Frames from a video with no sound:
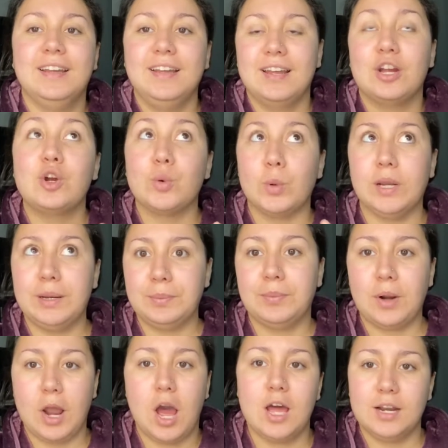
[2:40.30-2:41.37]
cream
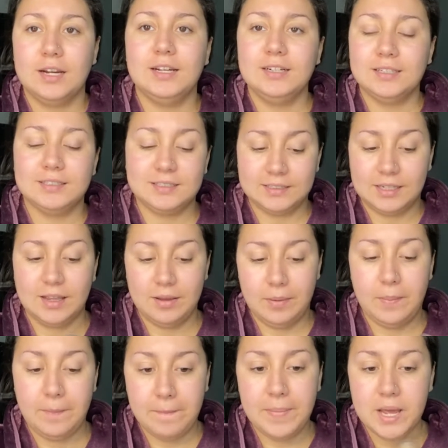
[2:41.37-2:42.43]
products,
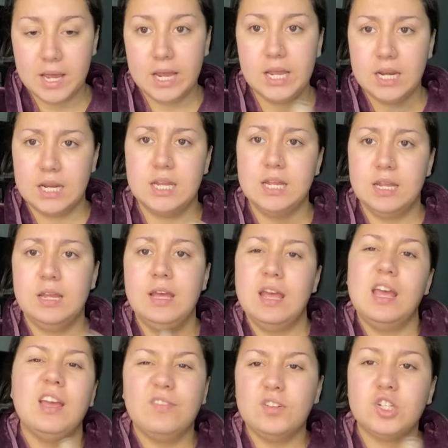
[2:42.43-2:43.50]
but
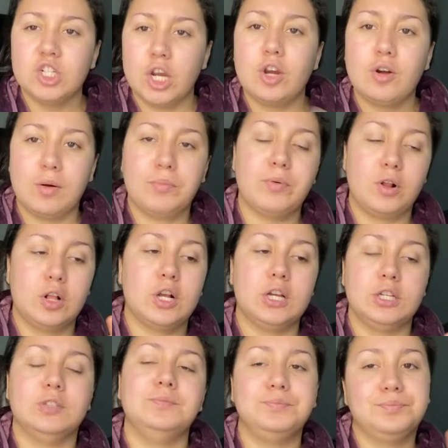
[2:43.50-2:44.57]
if you shake her up real
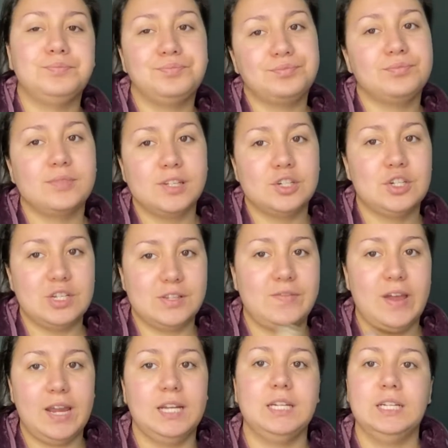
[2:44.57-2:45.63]
good, she's
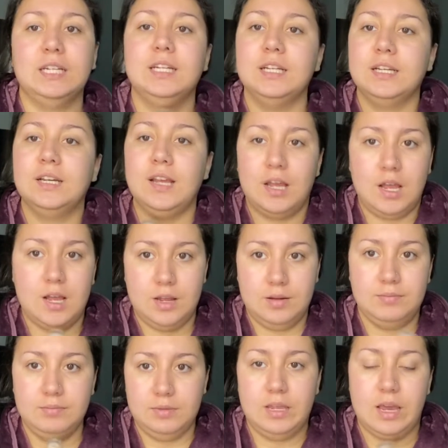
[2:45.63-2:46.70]
fine.
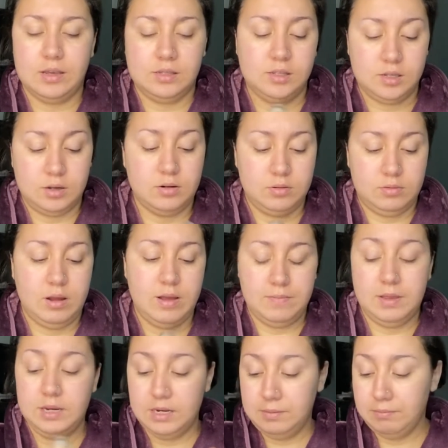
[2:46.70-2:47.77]
Yeah, so I'm
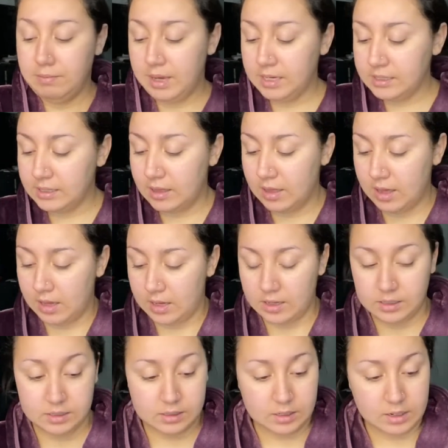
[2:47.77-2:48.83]
gonna mix
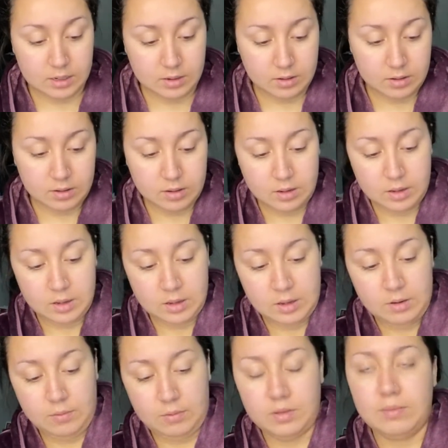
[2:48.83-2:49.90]
this
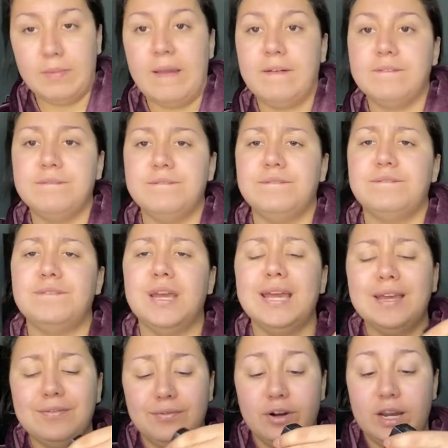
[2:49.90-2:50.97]
with my
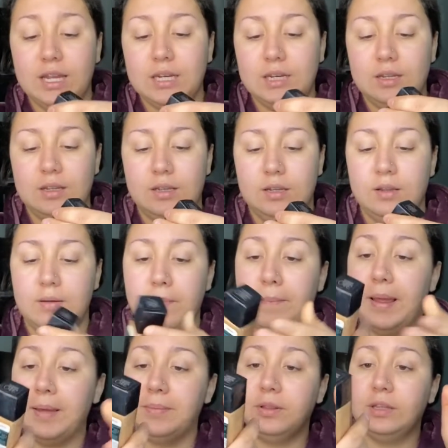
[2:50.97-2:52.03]
favorite
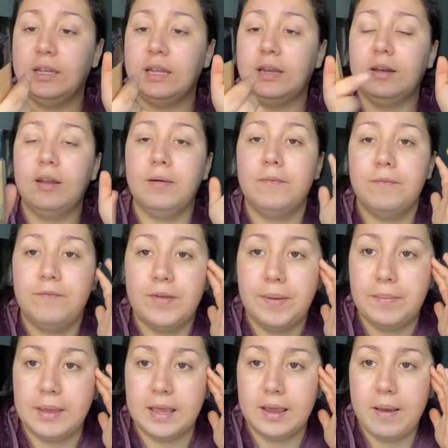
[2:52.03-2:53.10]
Maybelline Fit
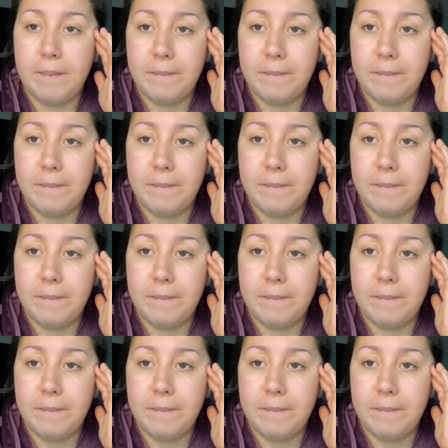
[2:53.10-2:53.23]
Me